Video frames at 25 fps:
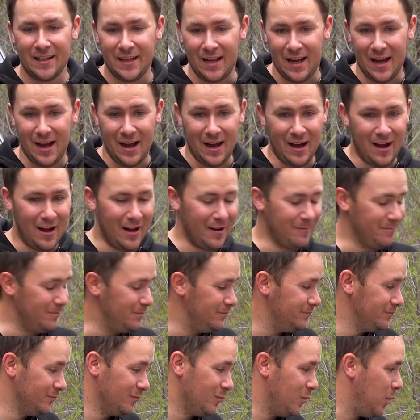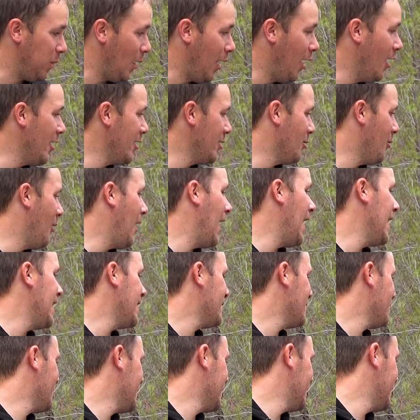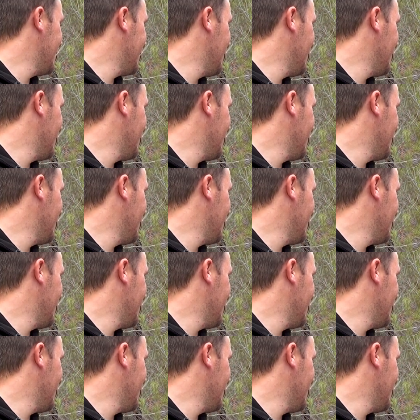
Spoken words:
I'm blown away with